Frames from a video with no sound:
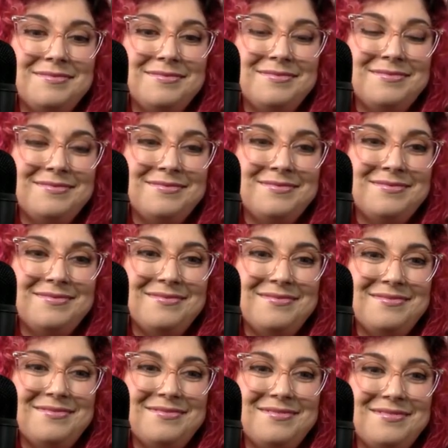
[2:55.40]

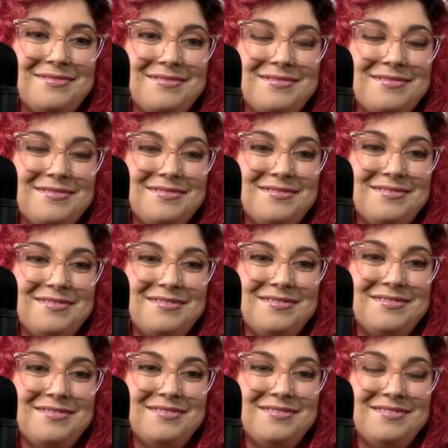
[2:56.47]

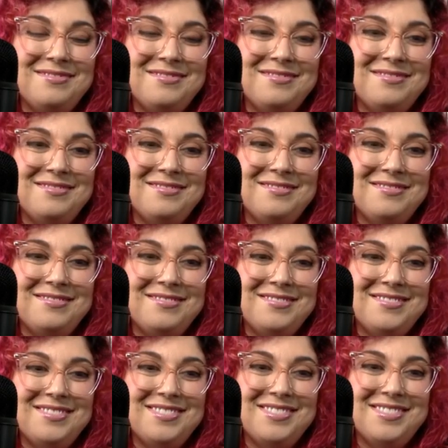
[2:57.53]

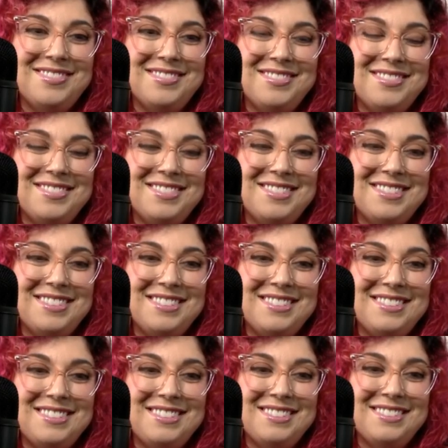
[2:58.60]

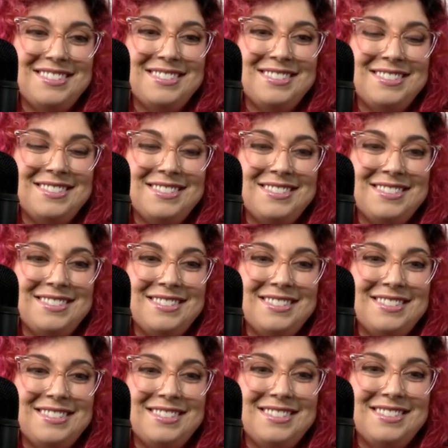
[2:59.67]

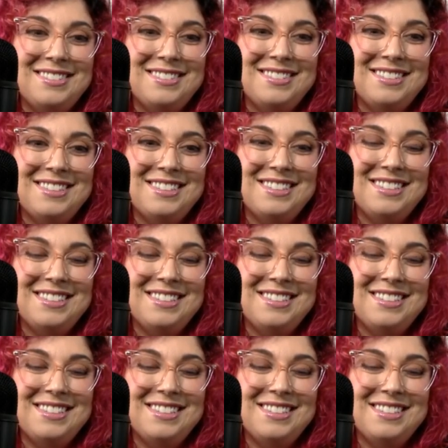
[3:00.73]
This person isn't speaking.